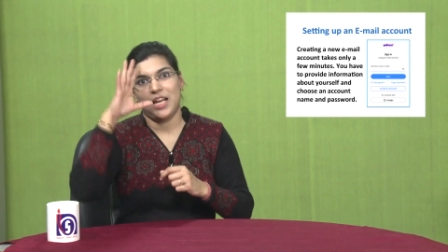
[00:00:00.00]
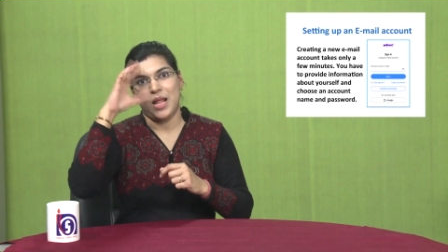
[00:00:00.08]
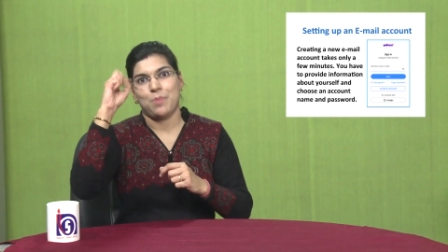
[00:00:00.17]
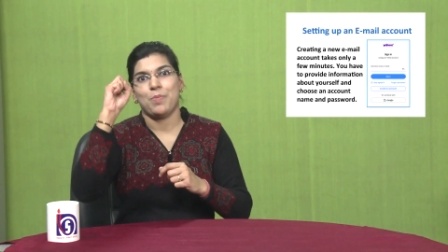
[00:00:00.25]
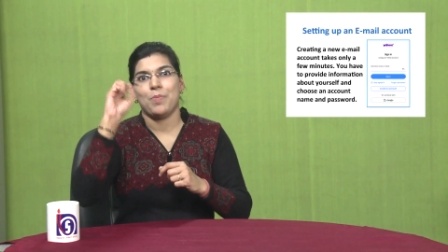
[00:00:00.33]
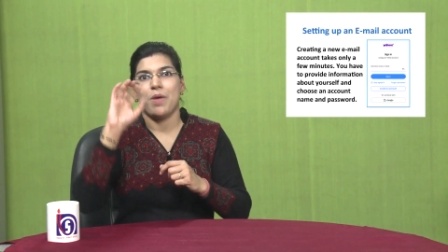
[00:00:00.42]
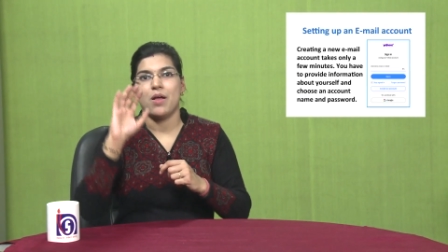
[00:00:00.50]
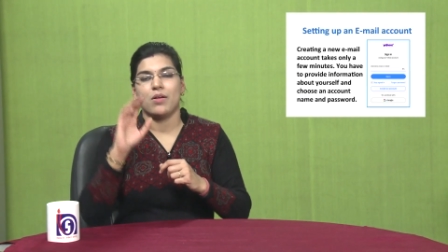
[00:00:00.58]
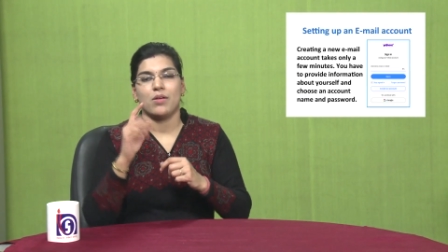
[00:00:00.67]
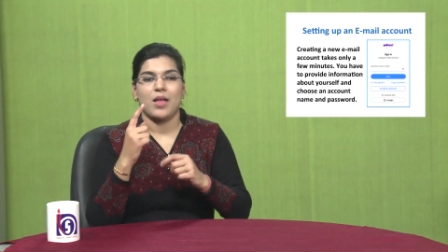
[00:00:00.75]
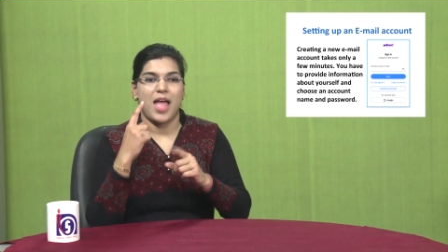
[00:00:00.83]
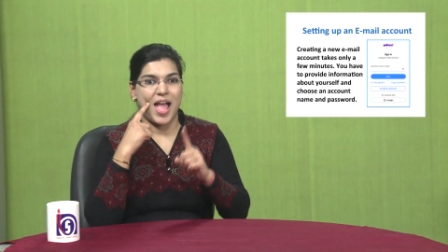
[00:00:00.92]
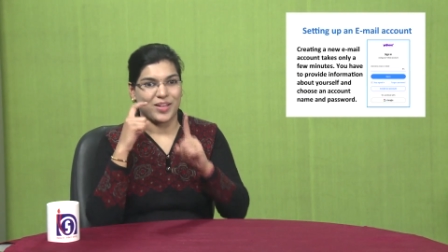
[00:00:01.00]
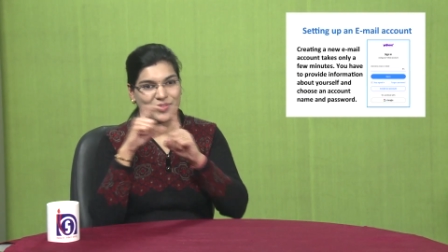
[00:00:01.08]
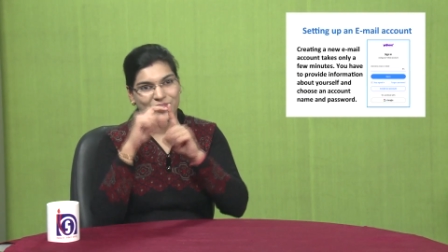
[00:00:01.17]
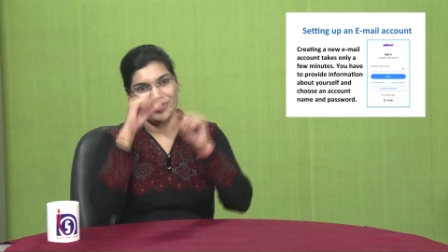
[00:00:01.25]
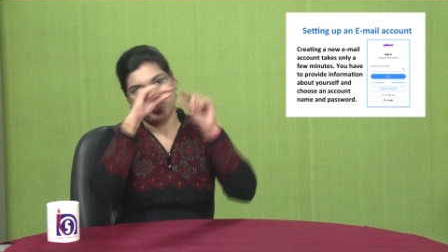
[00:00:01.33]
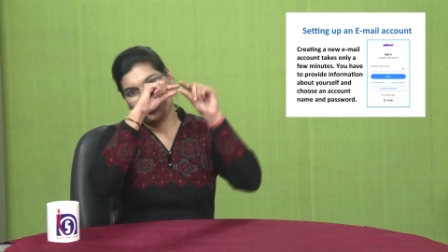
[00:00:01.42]
You should always
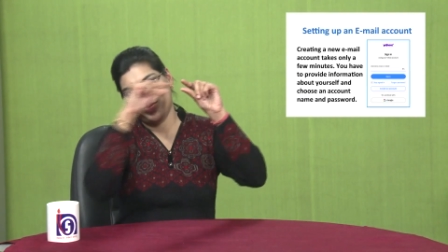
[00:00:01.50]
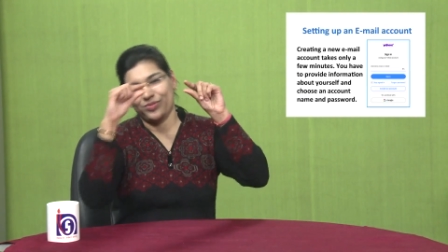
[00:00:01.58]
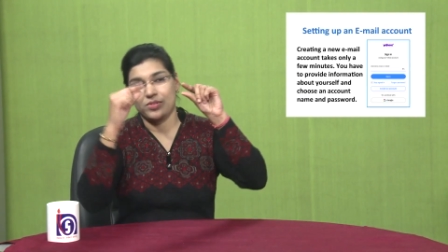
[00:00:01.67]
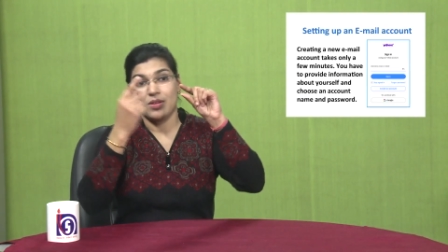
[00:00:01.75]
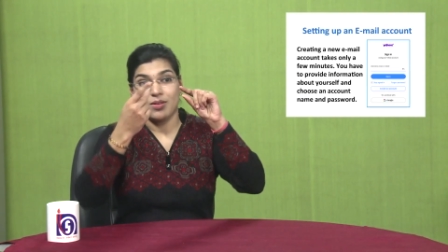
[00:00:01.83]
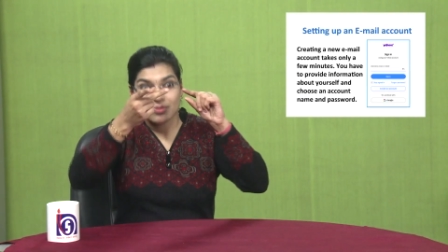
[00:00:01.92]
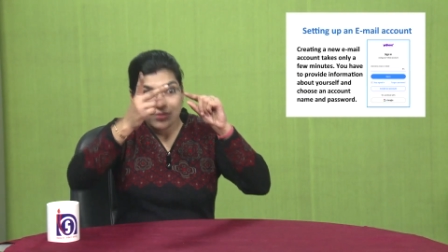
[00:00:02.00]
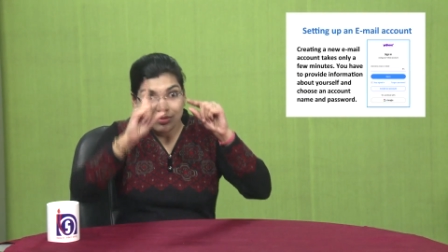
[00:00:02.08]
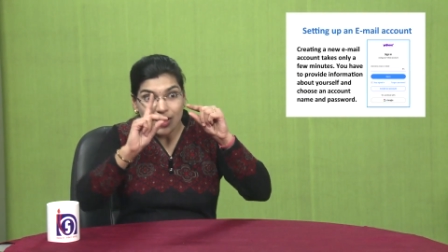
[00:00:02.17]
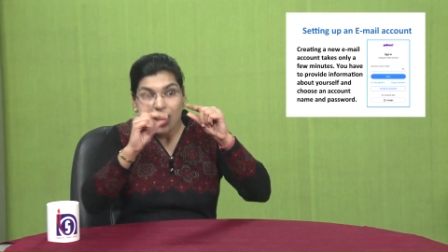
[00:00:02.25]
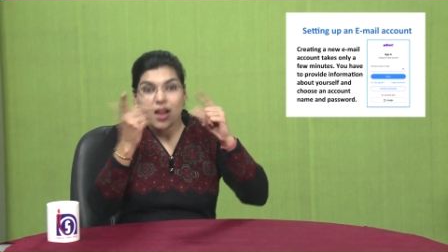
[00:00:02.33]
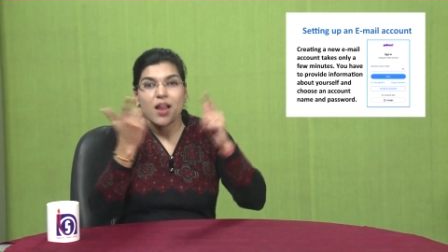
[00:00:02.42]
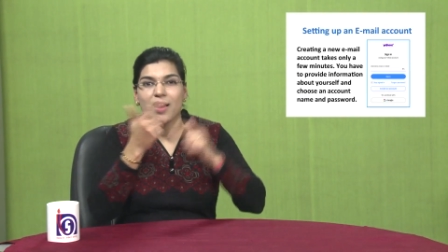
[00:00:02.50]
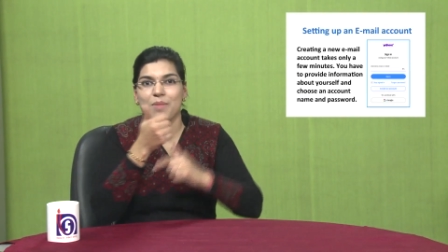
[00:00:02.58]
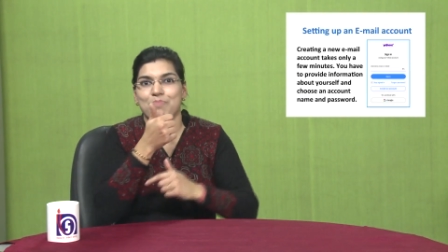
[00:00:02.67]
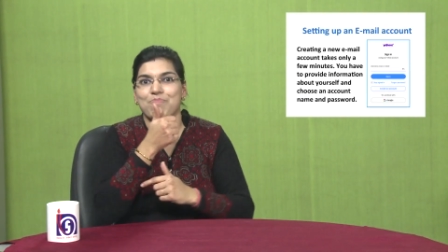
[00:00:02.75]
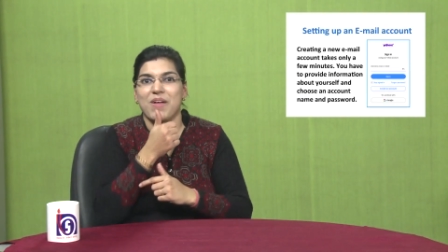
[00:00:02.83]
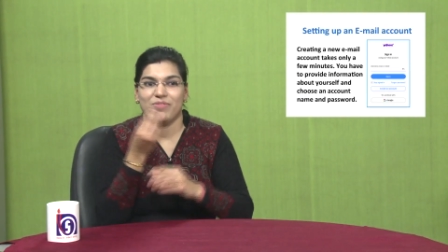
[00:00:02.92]
remember the password.
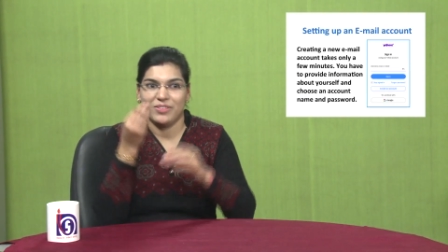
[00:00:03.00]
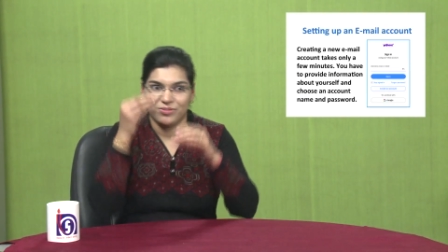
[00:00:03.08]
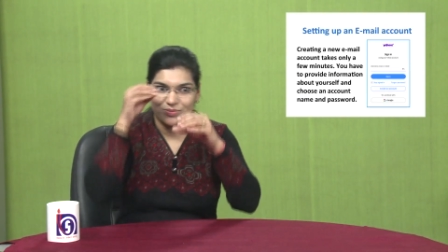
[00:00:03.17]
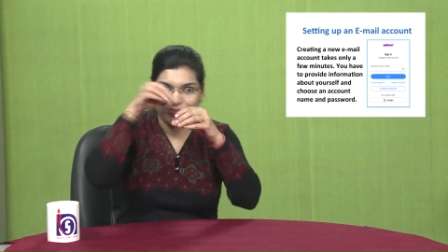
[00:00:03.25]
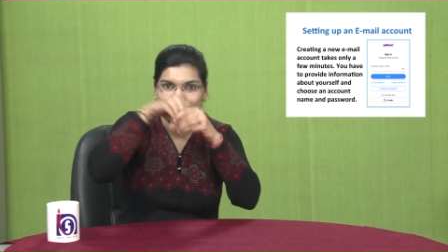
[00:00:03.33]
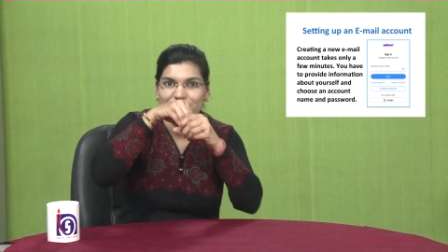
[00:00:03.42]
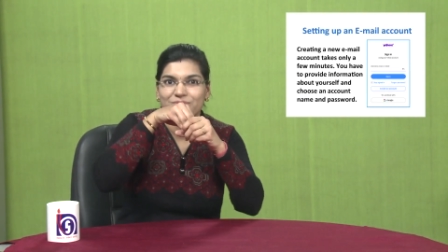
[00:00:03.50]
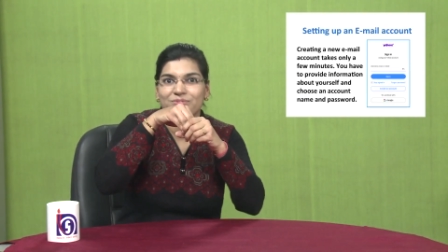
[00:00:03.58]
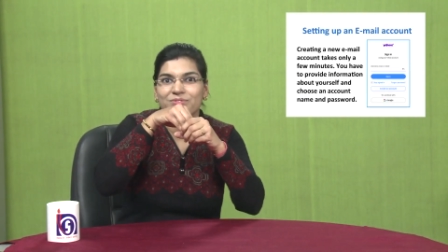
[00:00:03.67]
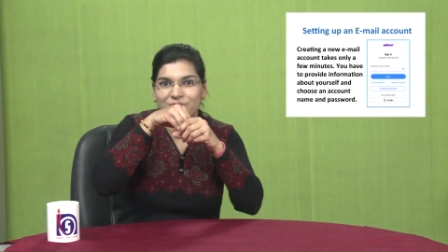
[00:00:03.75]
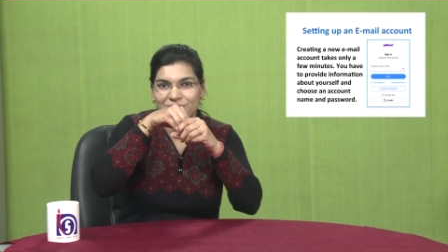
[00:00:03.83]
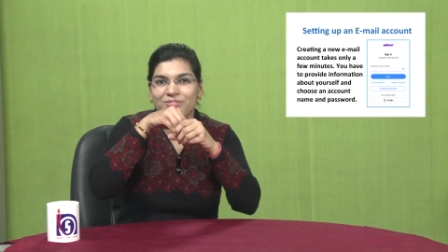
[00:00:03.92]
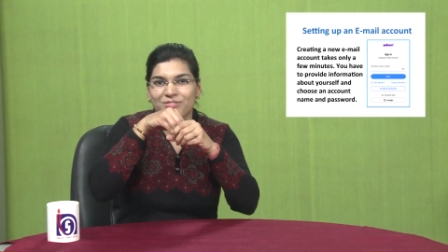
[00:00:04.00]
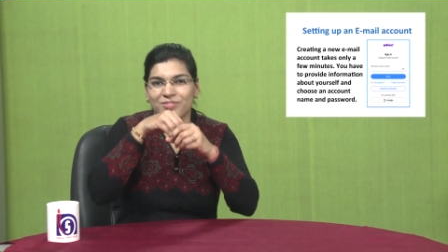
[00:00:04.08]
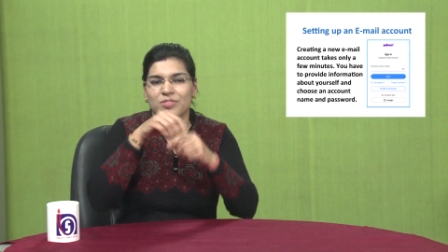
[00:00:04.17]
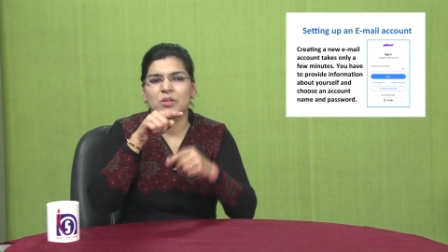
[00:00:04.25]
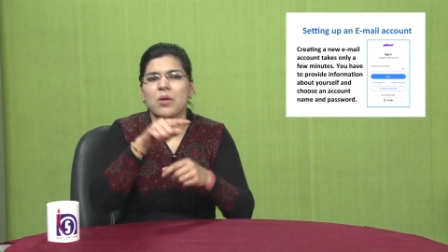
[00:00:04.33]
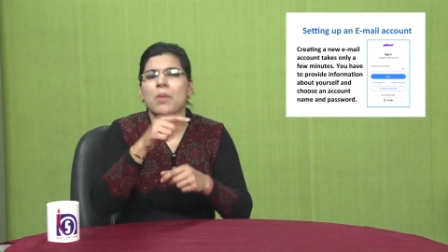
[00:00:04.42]
The password
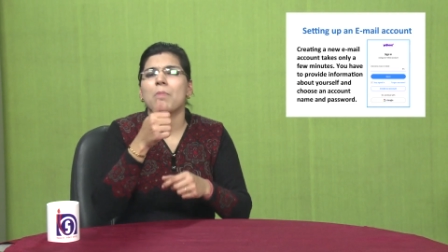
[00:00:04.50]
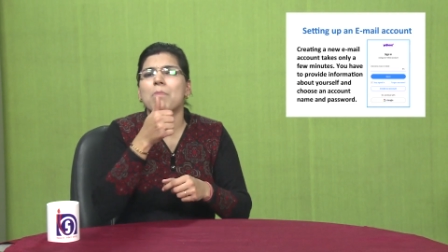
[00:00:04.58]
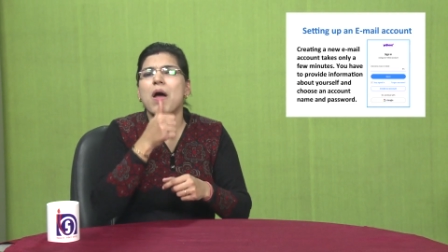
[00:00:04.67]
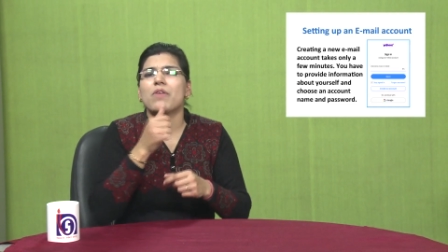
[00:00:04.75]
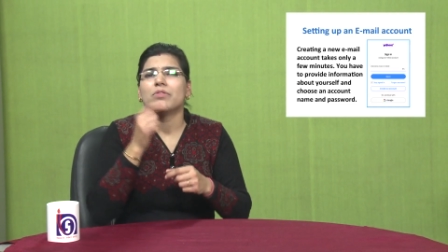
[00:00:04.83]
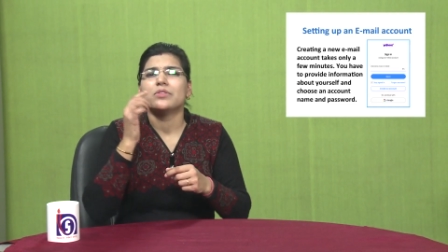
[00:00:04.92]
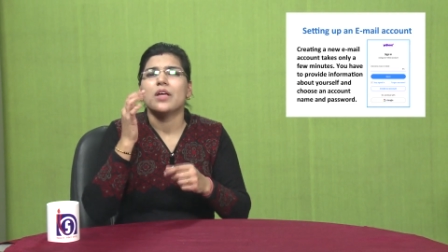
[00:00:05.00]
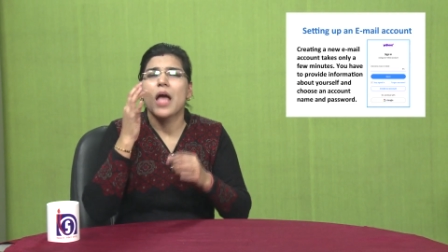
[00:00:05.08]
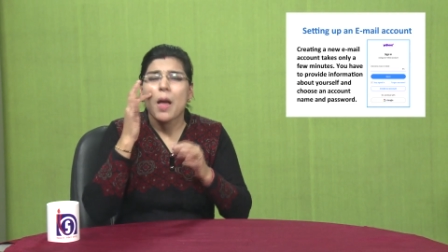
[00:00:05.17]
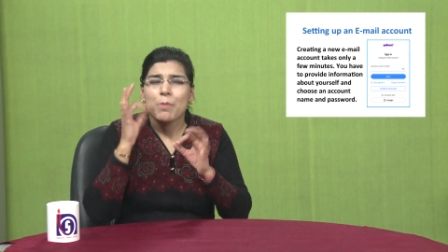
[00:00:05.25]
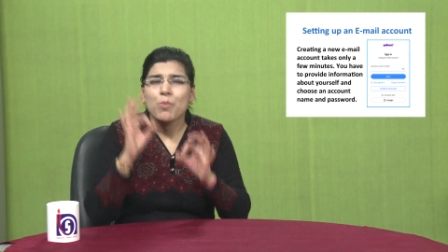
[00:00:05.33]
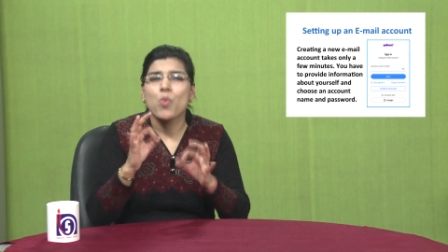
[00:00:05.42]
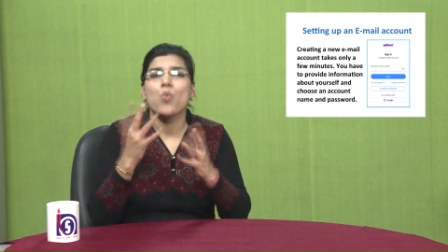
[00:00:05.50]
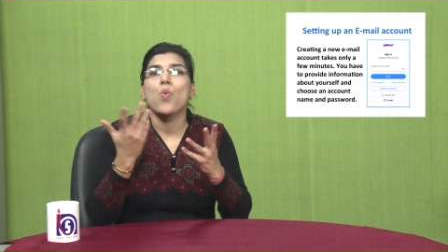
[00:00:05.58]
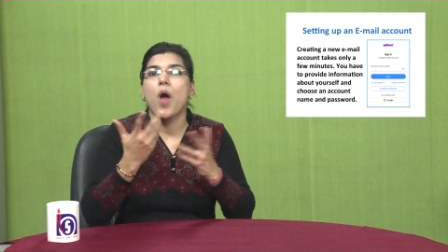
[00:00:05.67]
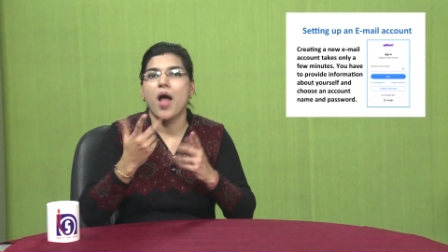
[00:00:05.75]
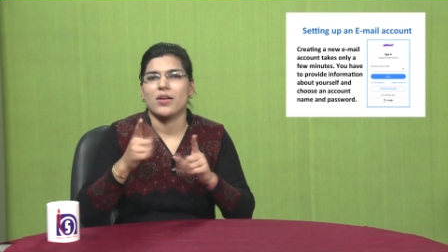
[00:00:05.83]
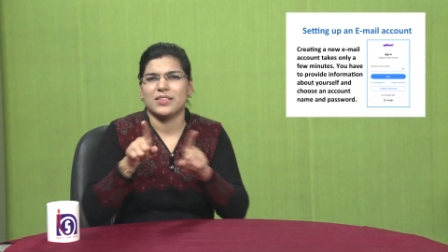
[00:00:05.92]
is very important to
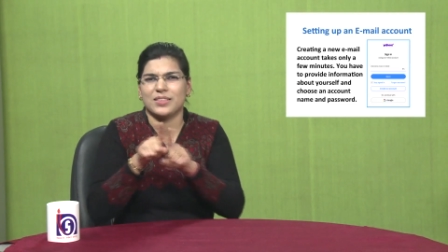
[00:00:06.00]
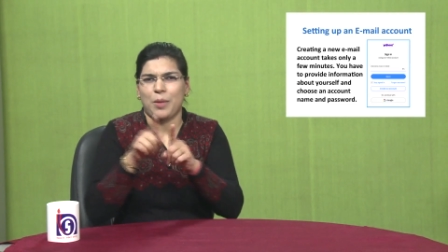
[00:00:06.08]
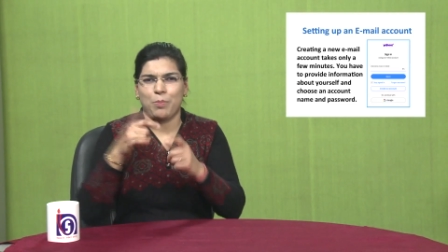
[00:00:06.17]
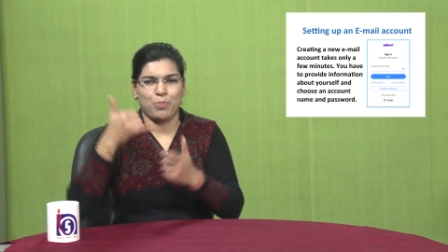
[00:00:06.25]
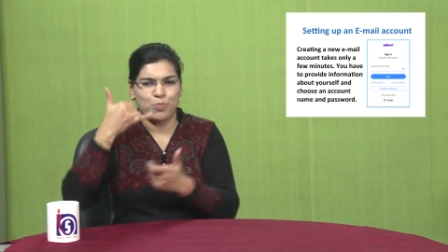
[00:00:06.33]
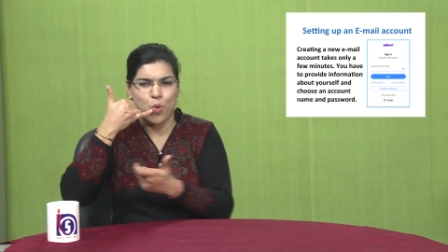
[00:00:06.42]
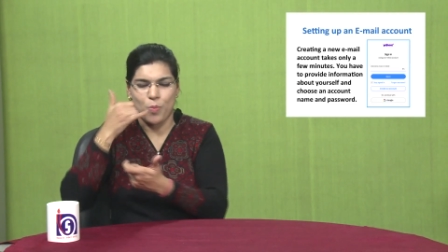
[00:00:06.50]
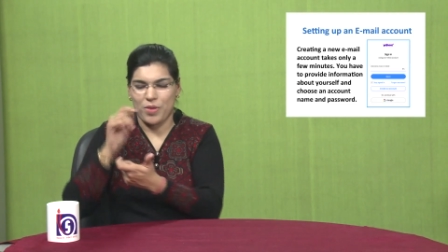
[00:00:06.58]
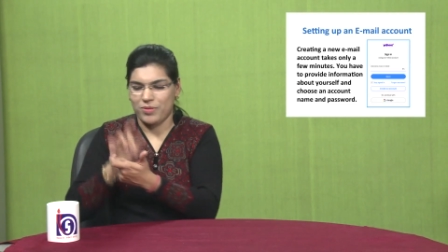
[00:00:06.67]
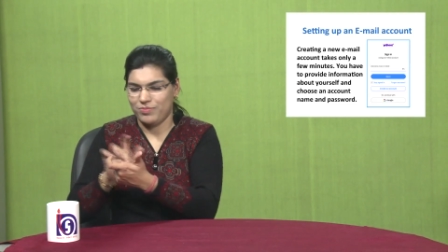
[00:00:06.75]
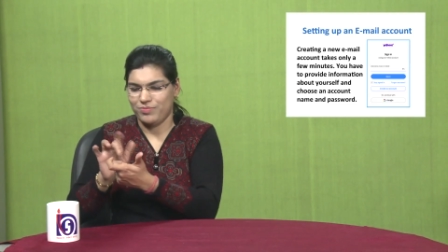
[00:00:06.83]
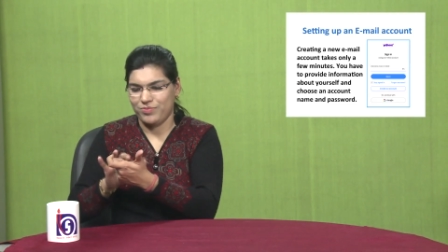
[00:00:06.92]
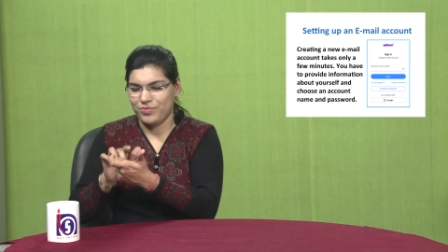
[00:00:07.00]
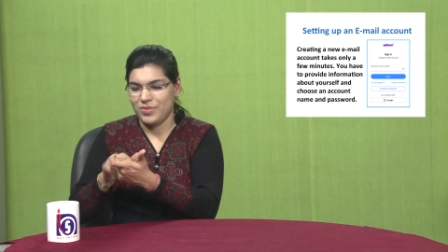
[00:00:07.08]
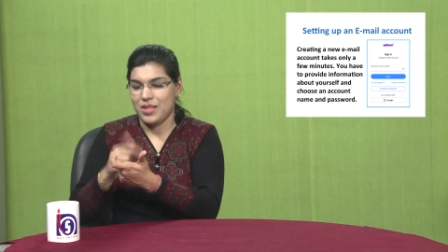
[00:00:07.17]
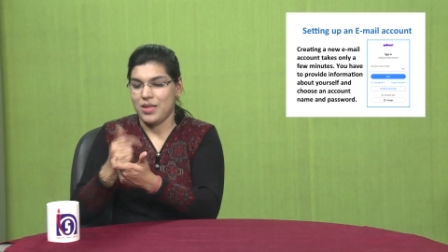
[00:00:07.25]
remember. Don't forget it.